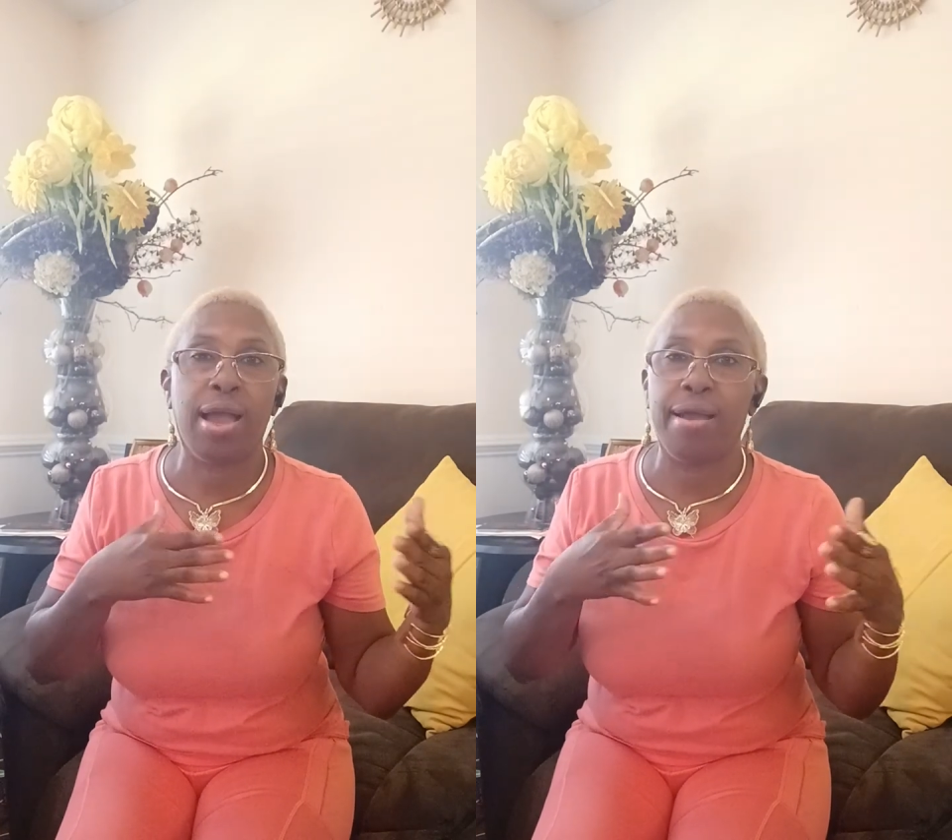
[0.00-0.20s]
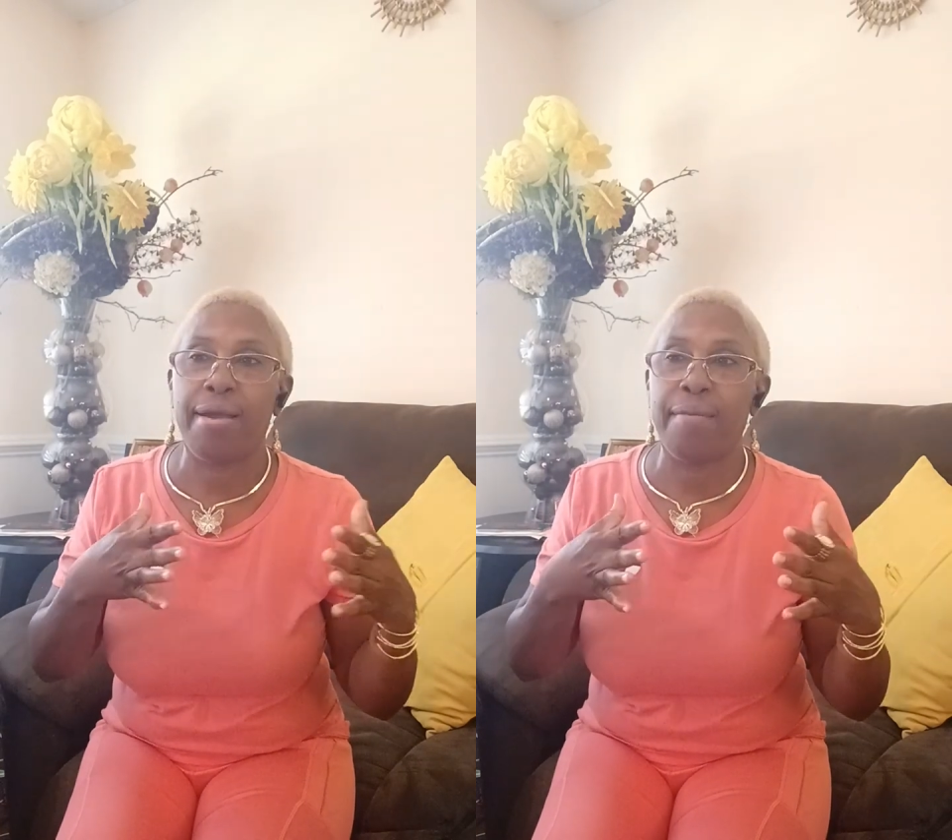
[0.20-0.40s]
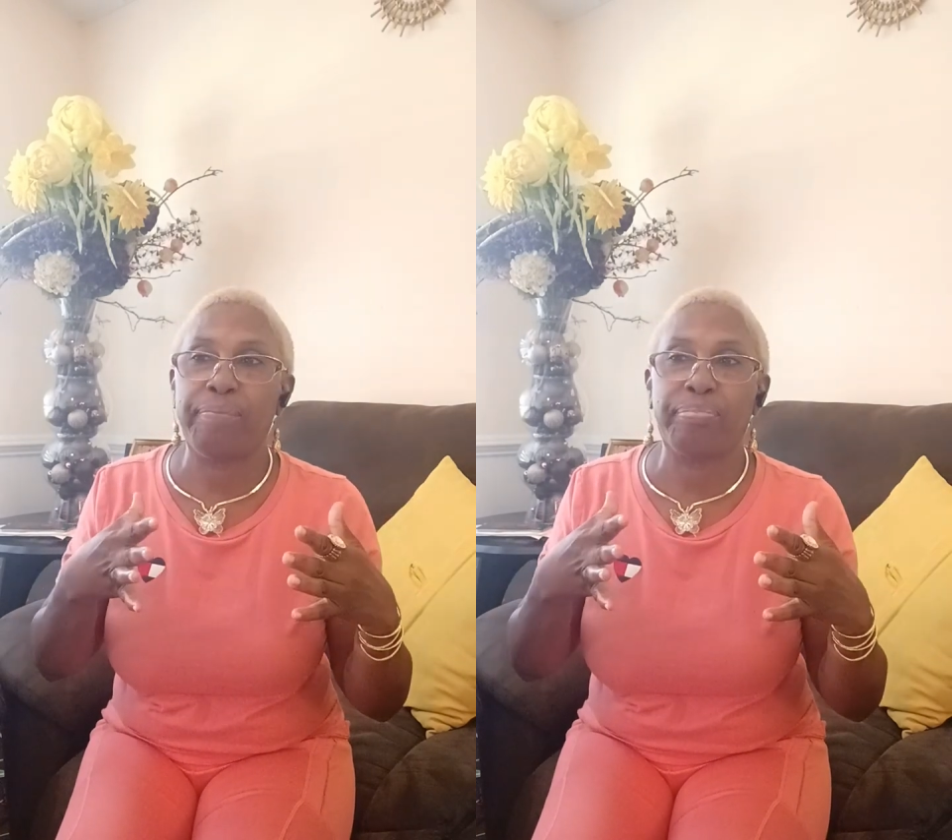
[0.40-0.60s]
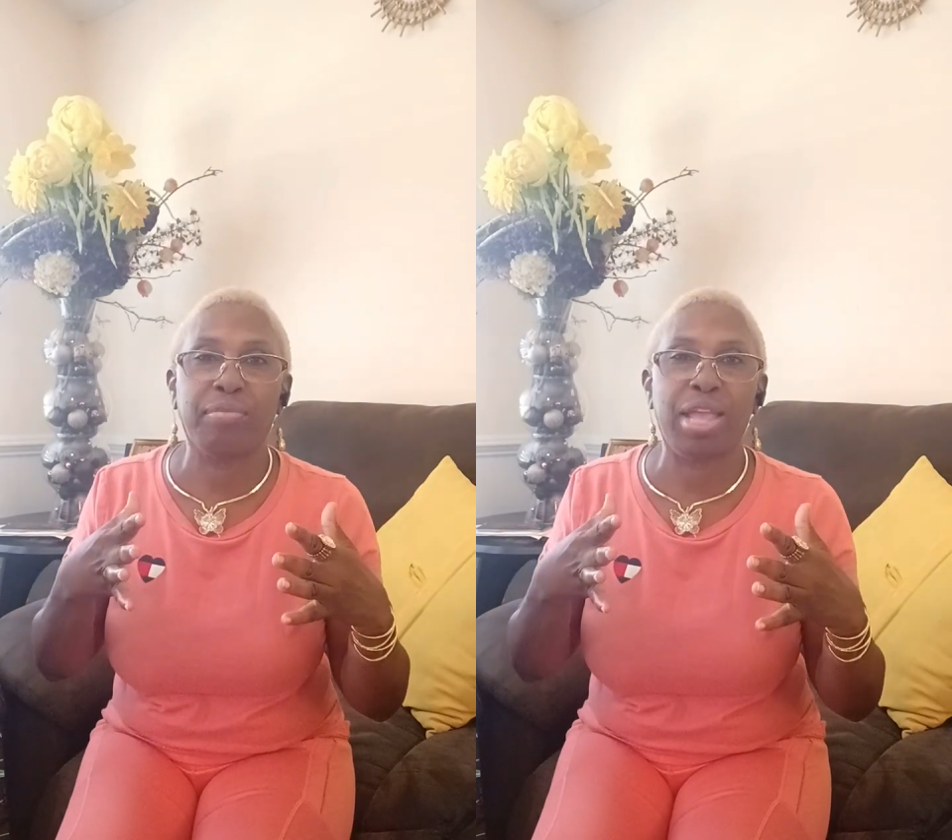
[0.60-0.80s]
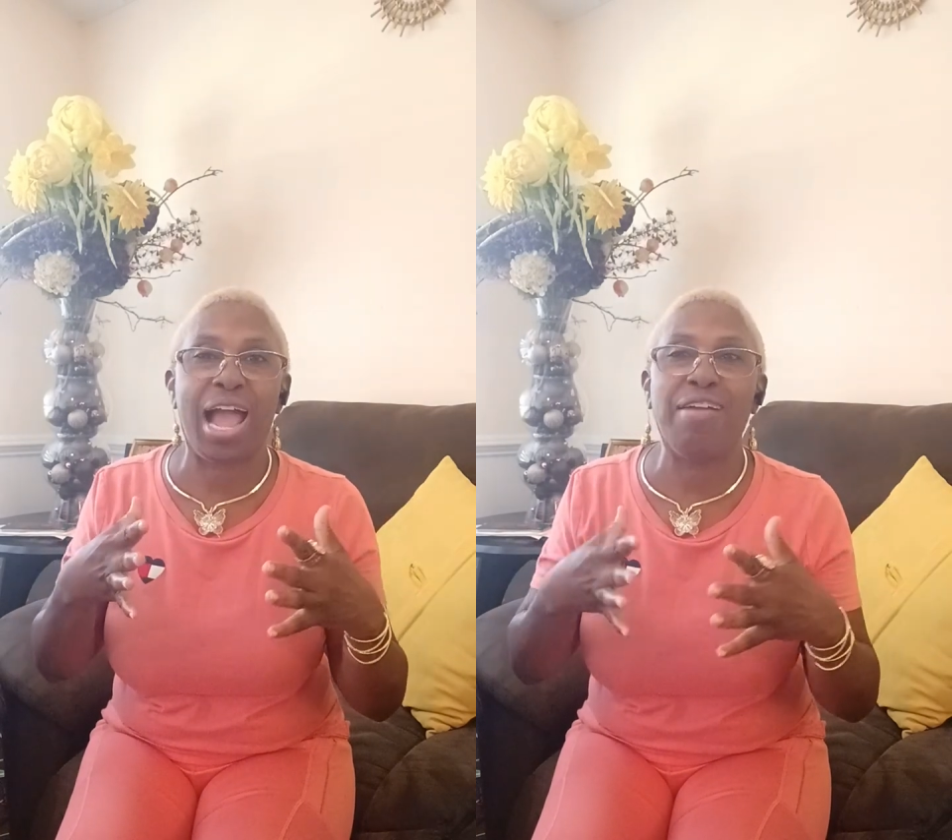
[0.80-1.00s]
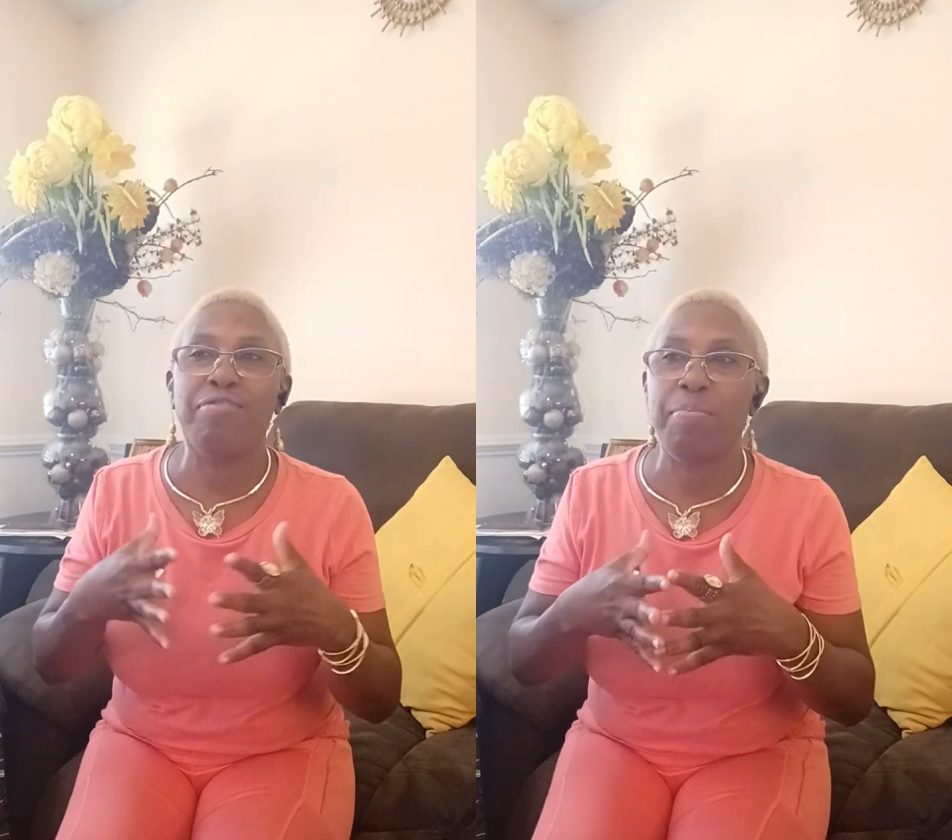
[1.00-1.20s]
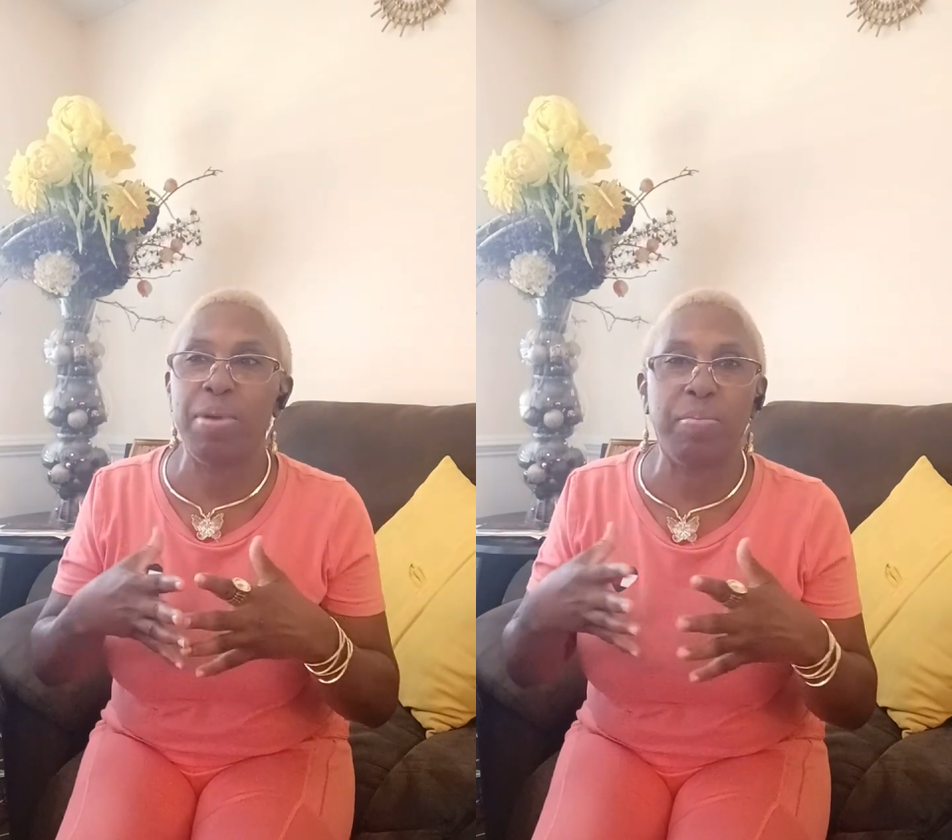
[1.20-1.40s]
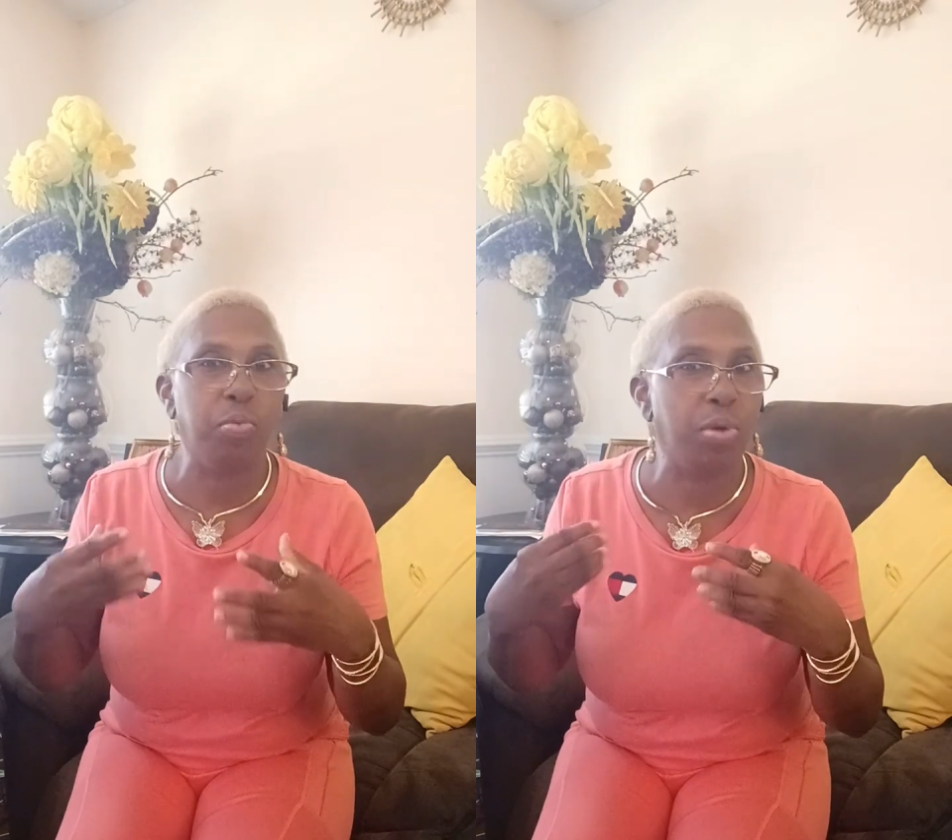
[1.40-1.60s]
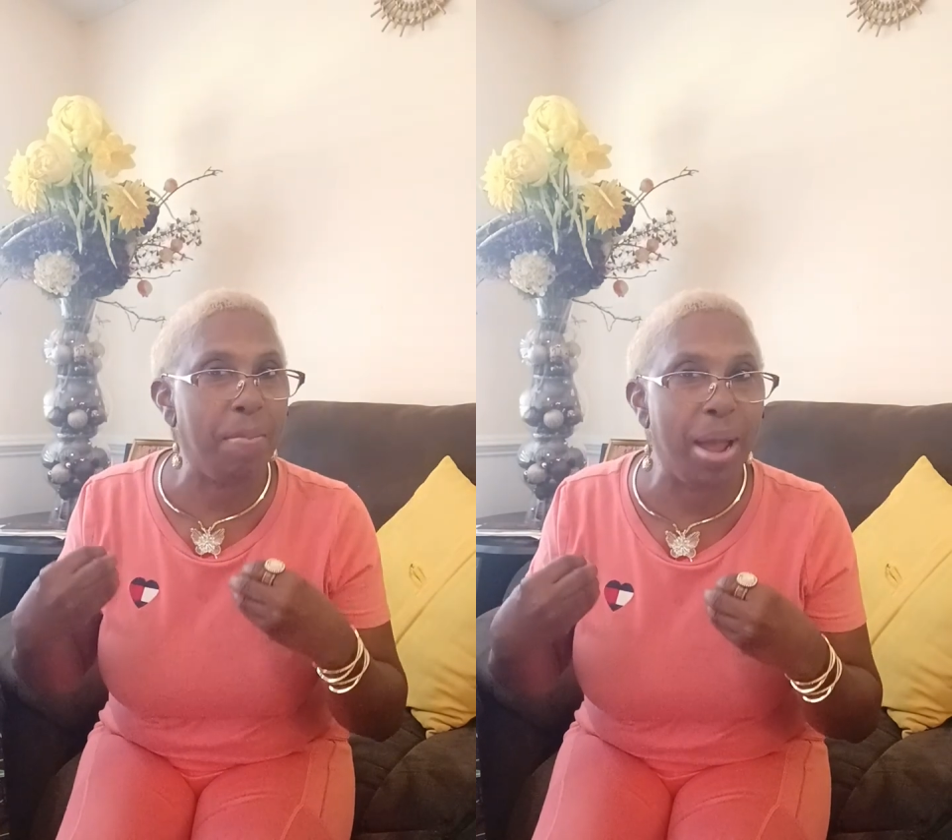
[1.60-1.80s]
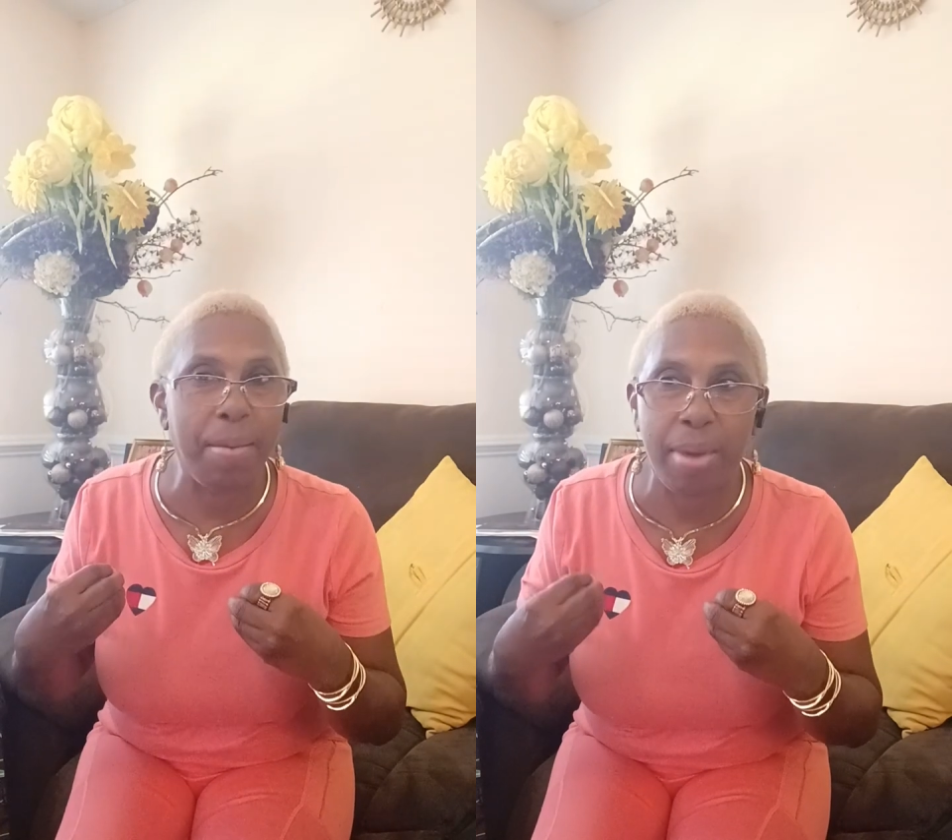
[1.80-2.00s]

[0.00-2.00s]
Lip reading: I remember with my